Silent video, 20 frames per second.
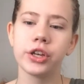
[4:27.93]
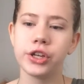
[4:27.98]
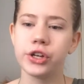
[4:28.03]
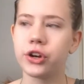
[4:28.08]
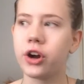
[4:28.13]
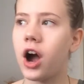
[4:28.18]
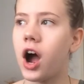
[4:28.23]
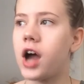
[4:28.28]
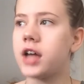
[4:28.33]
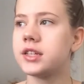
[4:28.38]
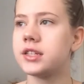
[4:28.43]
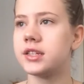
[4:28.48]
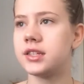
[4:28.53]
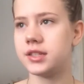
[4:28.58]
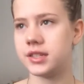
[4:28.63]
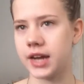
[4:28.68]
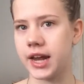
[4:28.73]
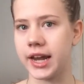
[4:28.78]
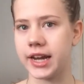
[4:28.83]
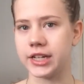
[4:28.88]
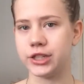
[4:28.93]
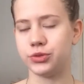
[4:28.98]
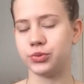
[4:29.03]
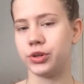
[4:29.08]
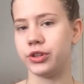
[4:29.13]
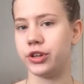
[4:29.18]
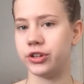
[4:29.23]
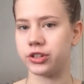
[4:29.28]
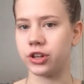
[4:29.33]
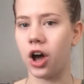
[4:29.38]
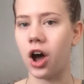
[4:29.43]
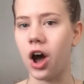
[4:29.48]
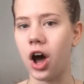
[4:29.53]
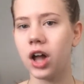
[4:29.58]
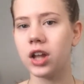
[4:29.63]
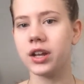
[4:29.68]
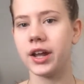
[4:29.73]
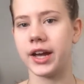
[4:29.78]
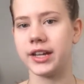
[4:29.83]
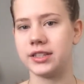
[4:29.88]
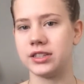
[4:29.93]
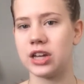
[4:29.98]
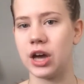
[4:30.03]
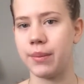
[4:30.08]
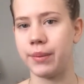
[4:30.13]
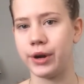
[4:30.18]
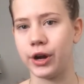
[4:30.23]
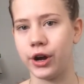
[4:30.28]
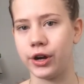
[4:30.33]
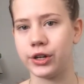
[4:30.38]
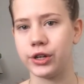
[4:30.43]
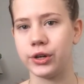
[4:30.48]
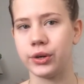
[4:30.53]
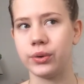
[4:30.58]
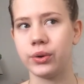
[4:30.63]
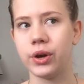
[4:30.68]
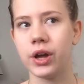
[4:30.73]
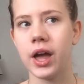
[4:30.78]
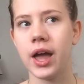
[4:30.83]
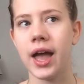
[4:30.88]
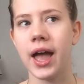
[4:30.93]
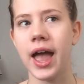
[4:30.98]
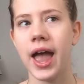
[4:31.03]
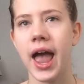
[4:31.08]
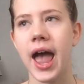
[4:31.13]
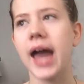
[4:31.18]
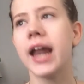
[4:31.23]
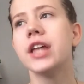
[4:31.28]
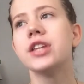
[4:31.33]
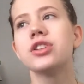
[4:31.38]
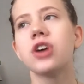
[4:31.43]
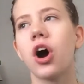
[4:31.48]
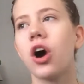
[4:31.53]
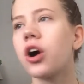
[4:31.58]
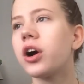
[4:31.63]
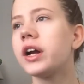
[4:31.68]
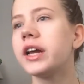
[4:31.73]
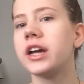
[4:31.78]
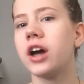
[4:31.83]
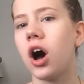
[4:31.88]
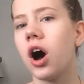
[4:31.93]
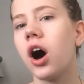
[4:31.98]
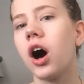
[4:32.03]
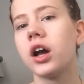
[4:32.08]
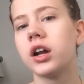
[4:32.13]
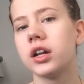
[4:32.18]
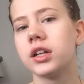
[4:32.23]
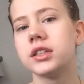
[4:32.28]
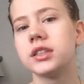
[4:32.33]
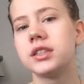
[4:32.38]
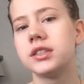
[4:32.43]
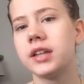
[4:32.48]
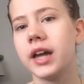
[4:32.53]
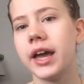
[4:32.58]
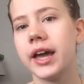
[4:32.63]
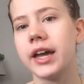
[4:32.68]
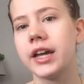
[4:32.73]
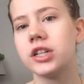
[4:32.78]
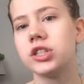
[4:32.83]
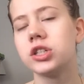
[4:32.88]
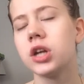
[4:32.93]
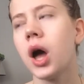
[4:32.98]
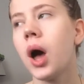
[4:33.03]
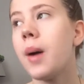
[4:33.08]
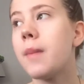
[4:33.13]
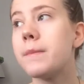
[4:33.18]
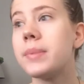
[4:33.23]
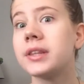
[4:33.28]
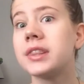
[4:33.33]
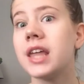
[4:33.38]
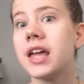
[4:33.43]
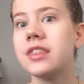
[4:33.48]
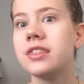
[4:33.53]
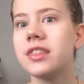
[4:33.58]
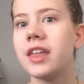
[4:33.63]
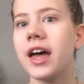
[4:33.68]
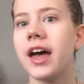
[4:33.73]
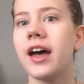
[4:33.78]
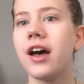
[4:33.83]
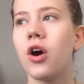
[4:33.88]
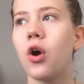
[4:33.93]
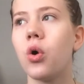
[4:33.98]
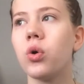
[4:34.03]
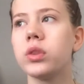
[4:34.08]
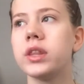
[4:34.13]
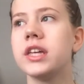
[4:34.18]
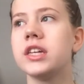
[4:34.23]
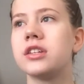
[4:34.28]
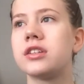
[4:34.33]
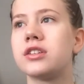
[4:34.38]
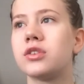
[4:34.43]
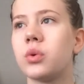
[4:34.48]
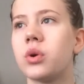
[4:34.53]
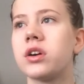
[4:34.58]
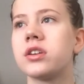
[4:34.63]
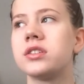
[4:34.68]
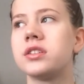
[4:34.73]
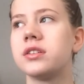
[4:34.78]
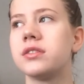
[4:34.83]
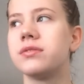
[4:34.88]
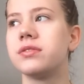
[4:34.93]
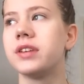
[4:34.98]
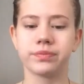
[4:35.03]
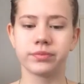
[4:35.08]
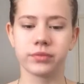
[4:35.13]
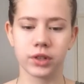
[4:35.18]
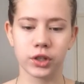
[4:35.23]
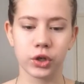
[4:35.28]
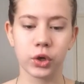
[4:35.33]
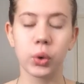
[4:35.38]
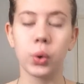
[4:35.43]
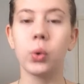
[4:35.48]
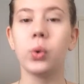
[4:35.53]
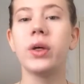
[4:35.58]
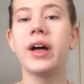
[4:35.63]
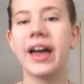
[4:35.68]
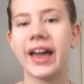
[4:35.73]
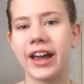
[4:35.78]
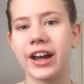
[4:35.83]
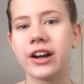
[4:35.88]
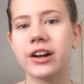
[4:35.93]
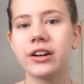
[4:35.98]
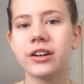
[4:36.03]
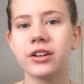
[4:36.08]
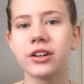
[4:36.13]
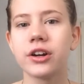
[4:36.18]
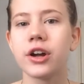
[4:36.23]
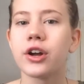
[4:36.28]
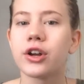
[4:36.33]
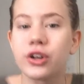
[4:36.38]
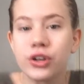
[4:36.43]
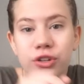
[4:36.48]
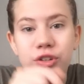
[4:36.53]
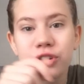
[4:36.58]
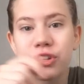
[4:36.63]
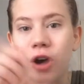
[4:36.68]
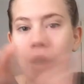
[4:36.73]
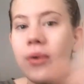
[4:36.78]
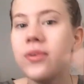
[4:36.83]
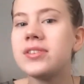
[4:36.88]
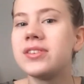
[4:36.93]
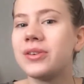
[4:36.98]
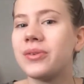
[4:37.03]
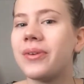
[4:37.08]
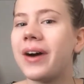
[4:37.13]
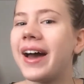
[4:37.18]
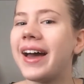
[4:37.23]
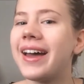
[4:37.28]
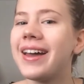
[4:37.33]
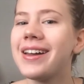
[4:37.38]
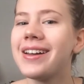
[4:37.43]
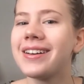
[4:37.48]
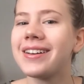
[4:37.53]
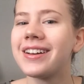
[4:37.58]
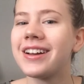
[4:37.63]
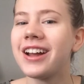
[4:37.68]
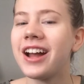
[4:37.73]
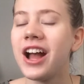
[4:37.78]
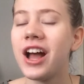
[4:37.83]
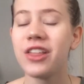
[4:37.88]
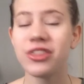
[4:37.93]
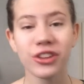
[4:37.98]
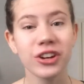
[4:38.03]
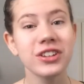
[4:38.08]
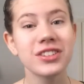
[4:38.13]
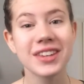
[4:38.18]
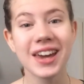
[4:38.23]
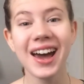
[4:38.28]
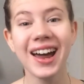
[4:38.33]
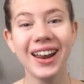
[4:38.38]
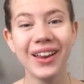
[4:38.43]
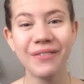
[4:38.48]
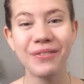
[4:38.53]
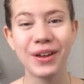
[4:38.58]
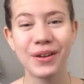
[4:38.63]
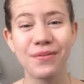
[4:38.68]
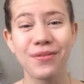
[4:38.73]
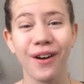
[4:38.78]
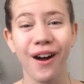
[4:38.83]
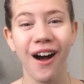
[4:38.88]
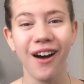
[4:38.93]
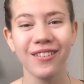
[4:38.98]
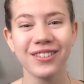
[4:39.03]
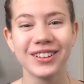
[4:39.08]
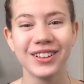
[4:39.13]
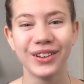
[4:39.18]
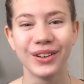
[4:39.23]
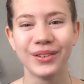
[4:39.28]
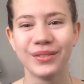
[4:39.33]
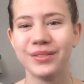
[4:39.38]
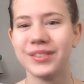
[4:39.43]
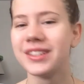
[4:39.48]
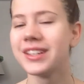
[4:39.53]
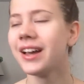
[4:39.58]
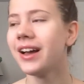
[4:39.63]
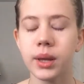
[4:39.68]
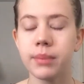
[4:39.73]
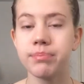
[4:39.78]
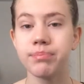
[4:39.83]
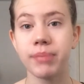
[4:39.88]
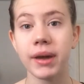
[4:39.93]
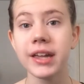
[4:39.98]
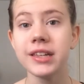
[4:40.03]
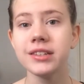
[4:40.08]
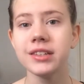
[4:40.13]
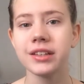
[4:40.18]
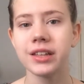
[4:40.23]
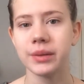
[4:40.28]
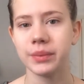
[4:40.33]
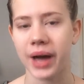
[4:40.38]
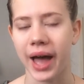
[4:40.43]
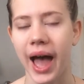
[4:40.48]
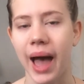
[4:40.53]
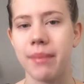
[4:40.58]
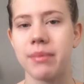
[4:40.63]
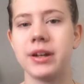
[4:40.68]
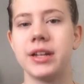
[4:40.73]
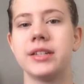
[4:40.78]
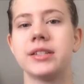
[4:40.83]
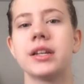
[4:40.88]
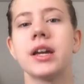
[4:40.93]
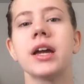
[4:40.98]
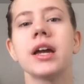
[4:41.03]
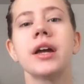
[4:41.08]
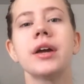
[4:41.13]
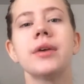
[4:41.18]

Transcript: you're on stage where there's hot lights coming on you and it's already hot on stage, but then the only source of cool air goes away. There's going to be problems. Basically what happened is